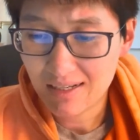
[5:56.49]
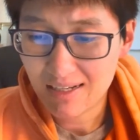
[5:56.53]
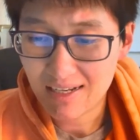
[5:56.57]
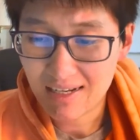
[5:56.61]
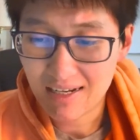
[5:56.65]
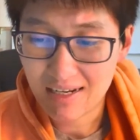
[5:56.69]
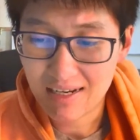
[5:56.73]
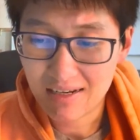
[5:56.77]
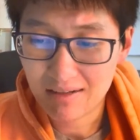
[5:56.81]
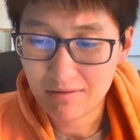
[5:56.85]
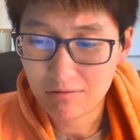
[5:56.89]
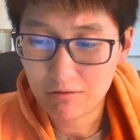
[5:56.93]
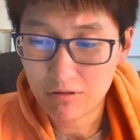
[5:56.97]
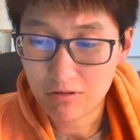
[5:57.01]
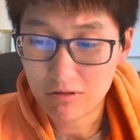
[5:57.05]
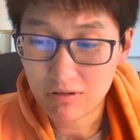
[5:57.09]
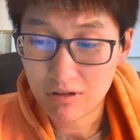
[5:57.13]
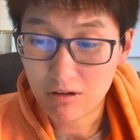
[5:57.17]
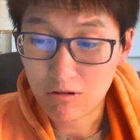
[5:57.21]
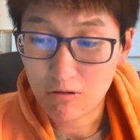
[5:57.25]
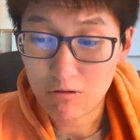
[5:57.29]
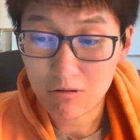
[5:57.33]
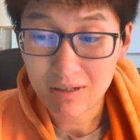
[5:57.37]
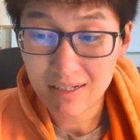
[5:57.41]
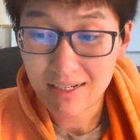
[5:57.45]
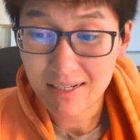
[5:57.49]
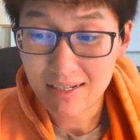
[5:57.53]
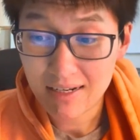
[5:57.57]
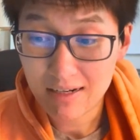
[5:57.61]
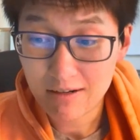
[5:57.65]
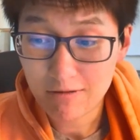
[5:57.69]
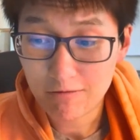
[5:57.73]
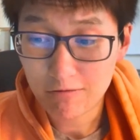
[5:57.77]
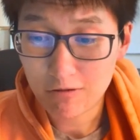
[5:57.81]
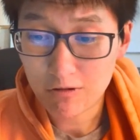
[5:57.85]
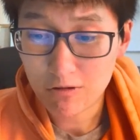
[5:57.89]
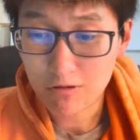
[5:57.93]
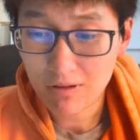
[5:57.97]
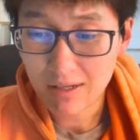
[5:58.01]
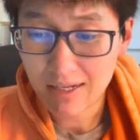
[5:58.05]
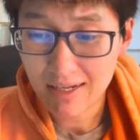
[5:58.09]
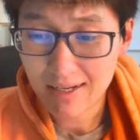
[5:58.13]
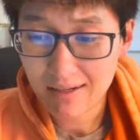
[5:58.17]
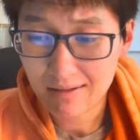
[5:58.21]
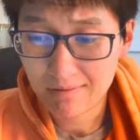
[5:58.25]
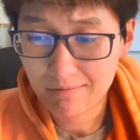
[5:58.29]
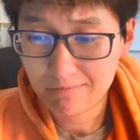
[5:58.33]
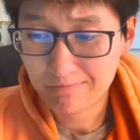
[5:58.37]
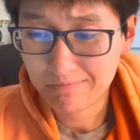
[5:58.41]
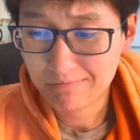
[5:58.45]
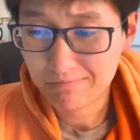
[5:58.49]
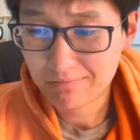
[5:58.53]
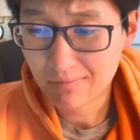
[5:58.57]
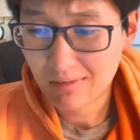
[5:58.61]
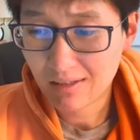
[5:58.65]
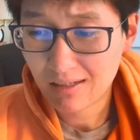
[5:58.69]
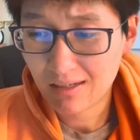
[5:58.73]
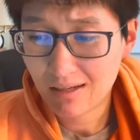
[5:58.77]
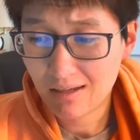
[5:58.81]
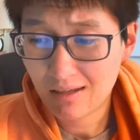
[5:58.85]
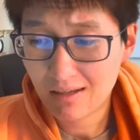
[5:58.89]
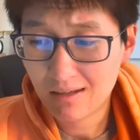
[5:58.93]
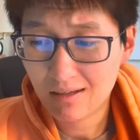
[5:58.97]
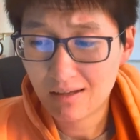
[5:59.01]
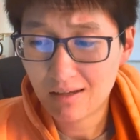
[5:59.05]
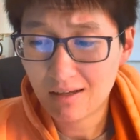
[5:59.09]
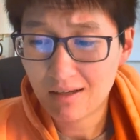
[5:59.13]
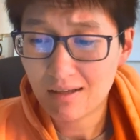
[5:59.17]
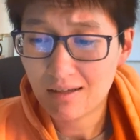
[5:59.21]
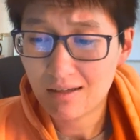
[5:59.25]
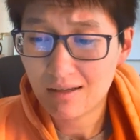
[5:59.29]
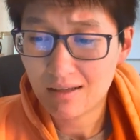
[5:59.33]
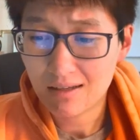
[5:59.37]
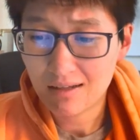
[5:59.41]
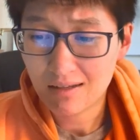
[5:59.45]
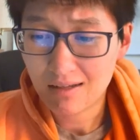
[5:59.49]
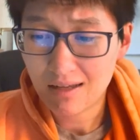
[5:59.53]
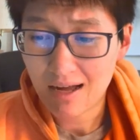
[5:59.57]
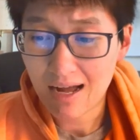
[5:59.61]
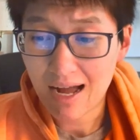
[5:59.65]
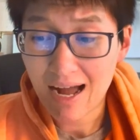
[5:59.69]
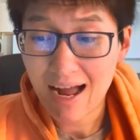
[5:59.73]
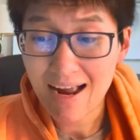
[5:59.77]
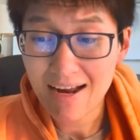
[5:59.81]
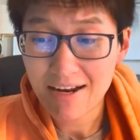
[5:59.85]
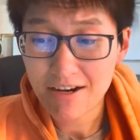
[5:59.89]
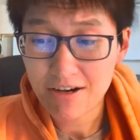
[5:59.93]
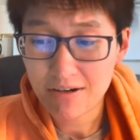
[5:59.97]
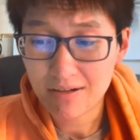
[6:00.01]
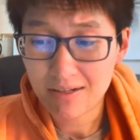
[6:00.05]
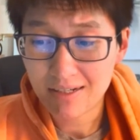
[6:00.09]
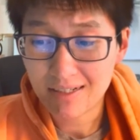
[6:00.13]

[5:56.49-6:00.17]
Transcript: and would only need folate. Iron